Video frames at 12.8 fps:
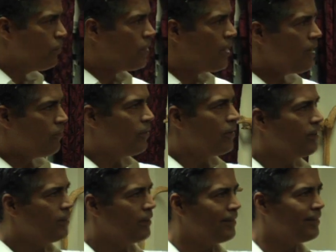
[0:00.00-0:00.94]
it can
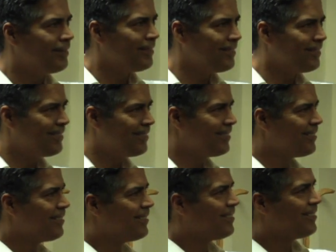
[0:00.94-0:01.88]
be draining. So
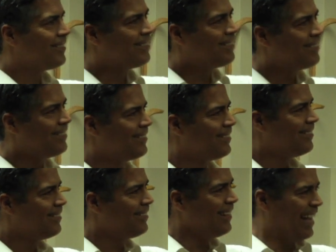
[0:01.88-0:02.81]
we need